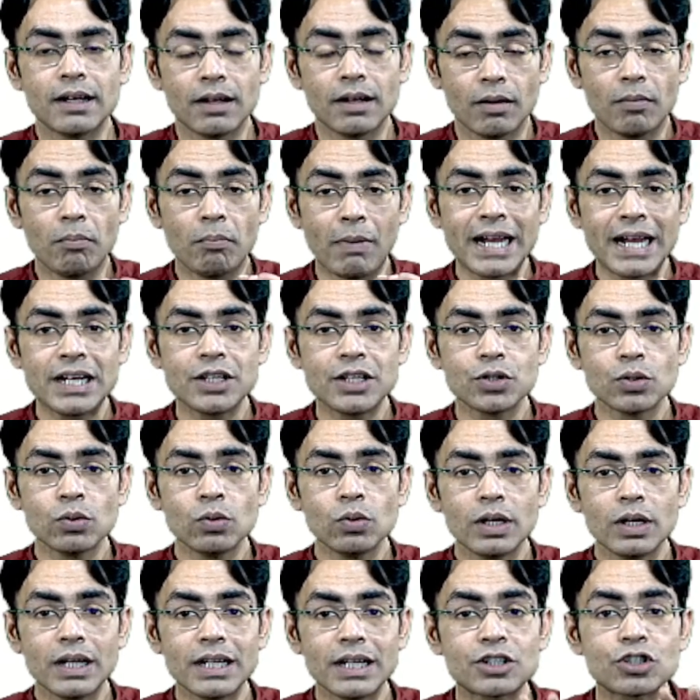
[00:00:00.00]
Mind you,
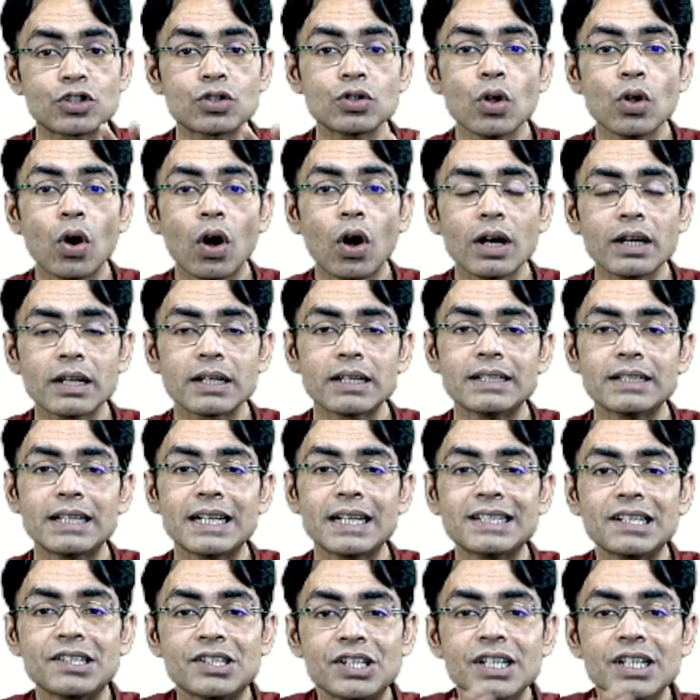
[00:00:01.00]
it's not that
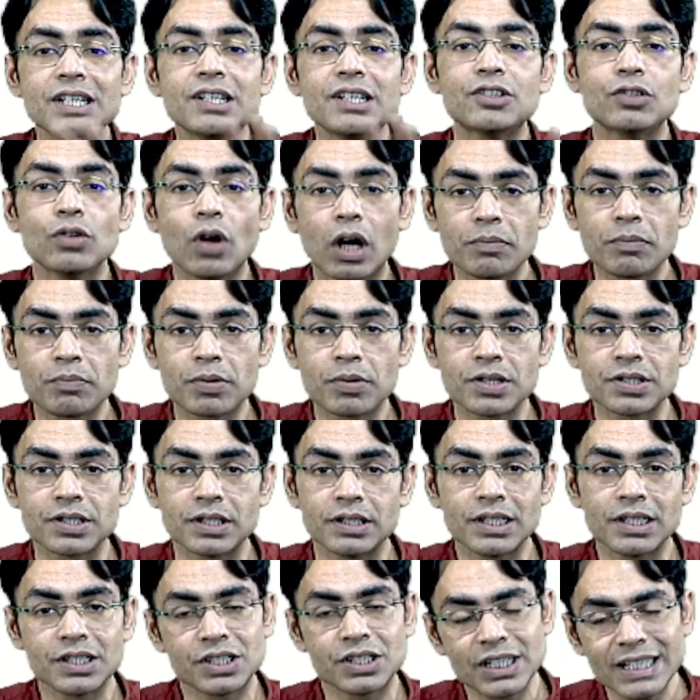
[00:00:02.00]
the gene is not present.
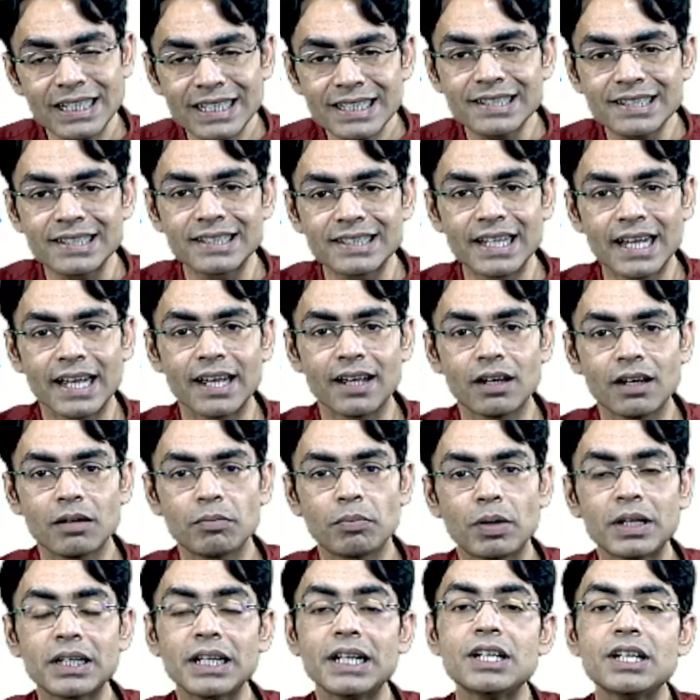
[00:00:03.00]
The gene is there,
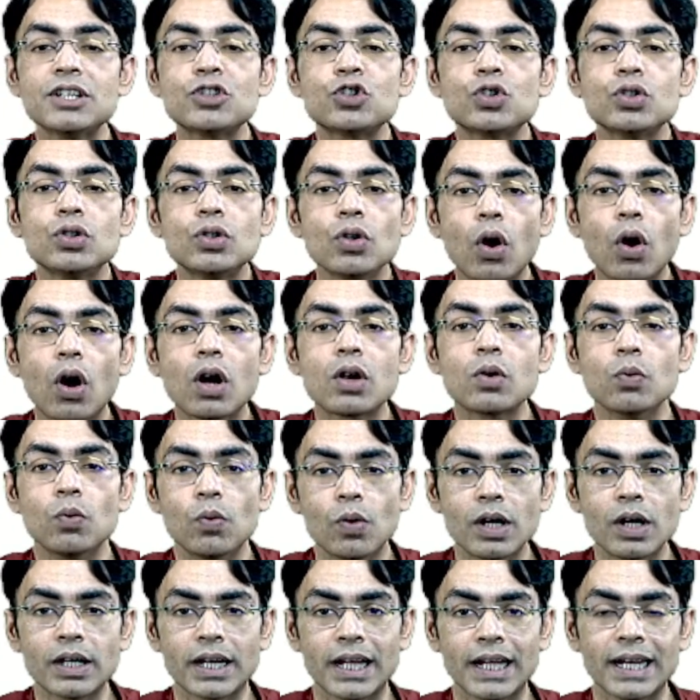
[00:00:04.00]
but it is not
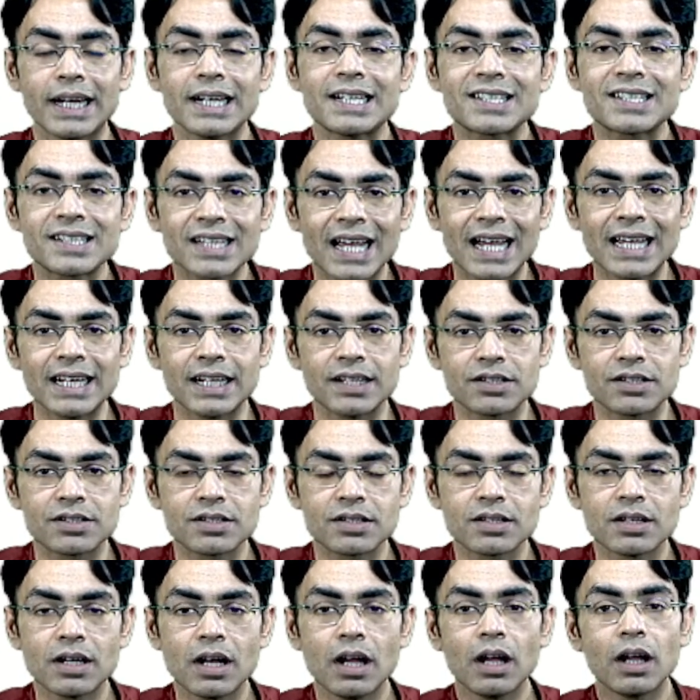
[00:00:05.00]
working. It's silenced.
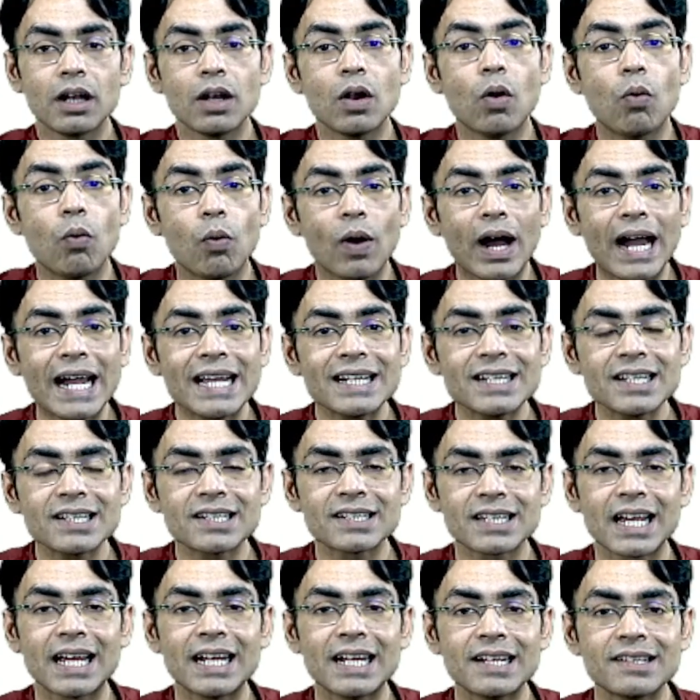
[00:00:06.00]
Now, why this
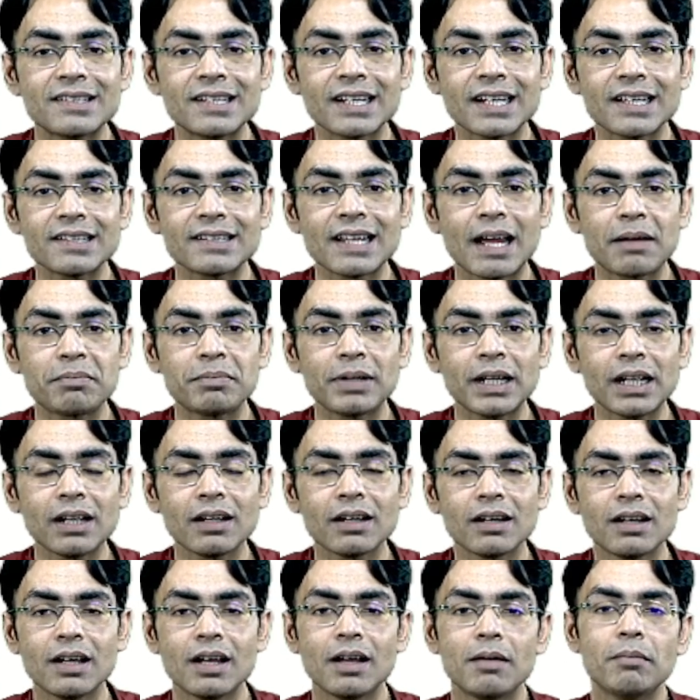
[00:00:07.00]
silencing is happening?
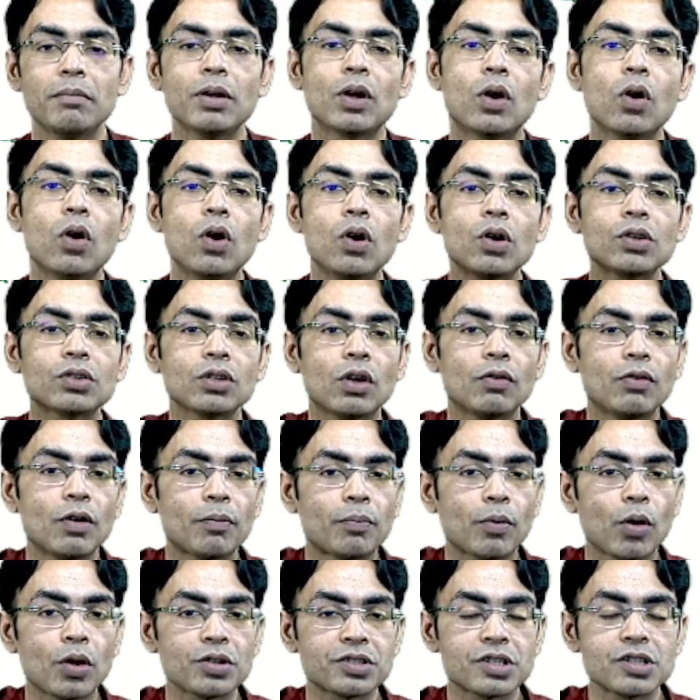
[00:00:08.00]
Because of a
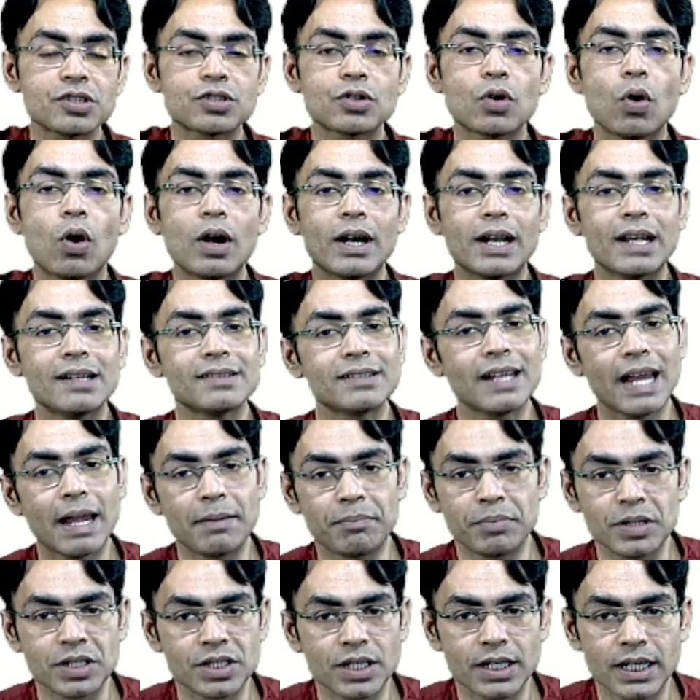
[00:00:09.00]
process called as
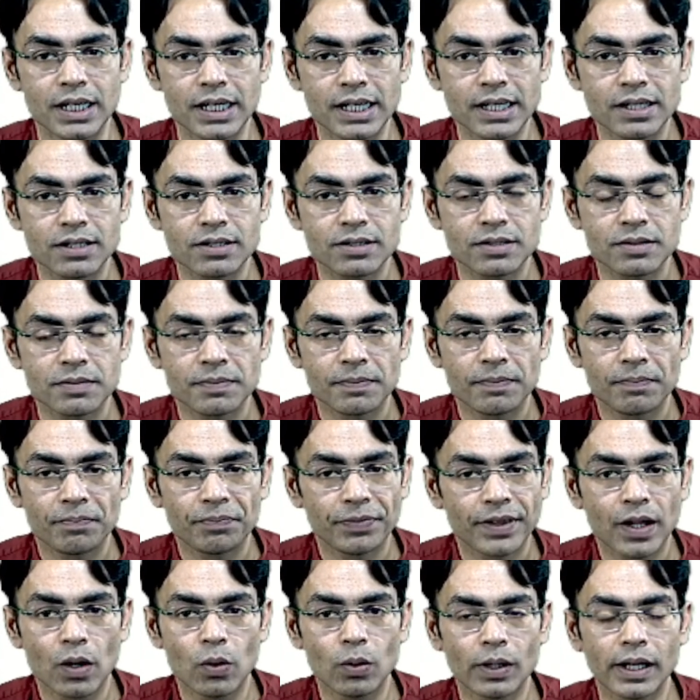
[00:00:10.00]
epigenetics.
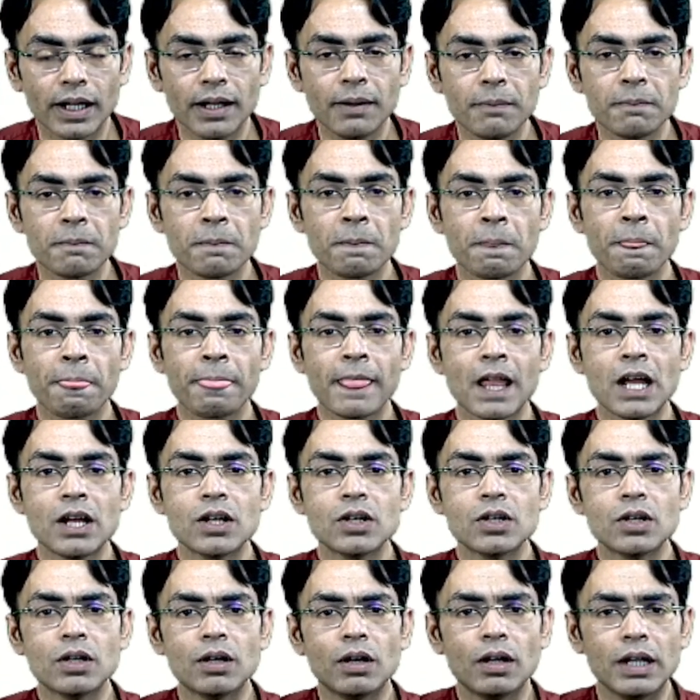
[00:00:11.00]
Okay,
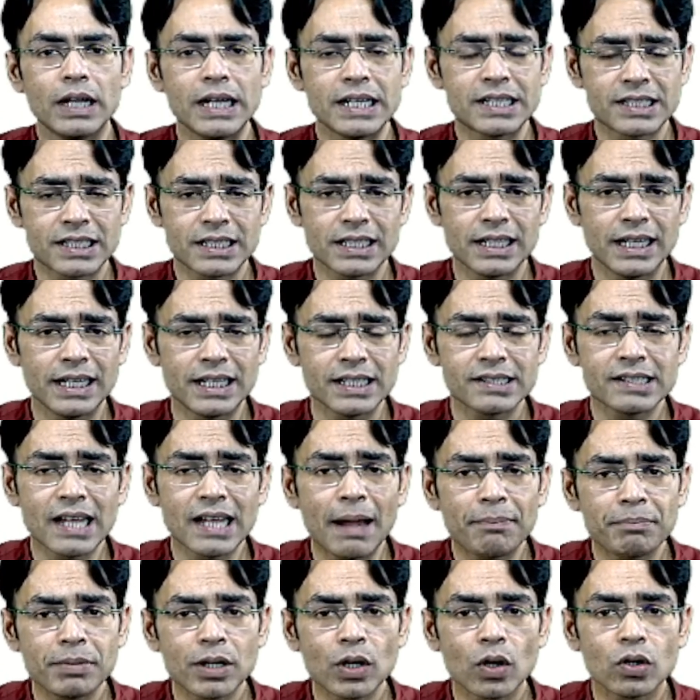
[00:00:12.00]
it is
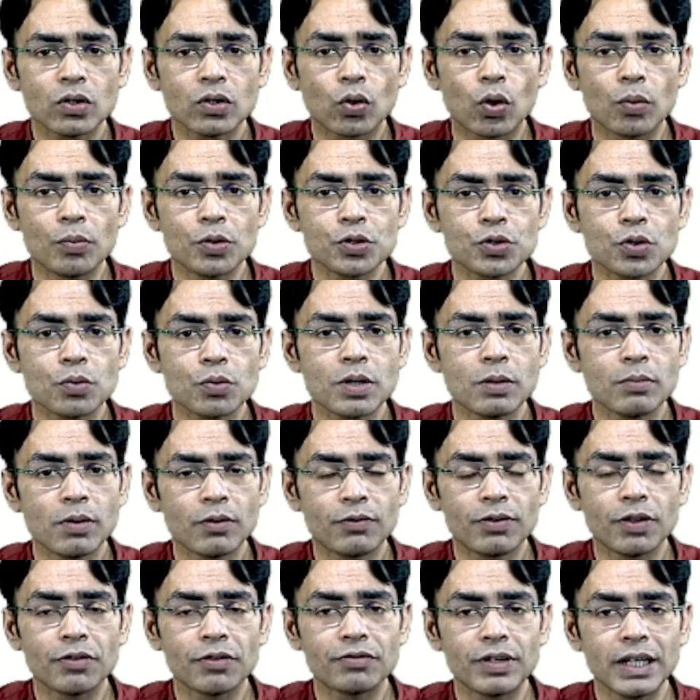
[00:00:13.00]
happening on chromosome number
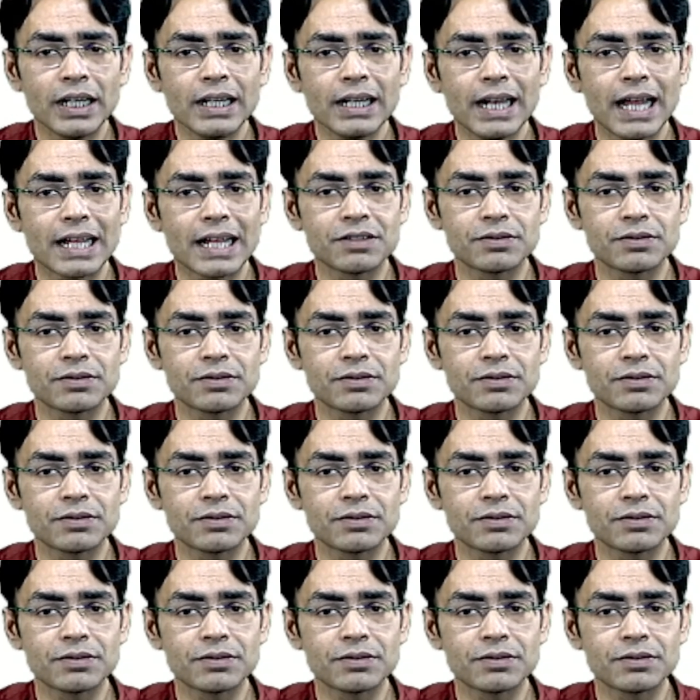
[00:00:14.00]
15, as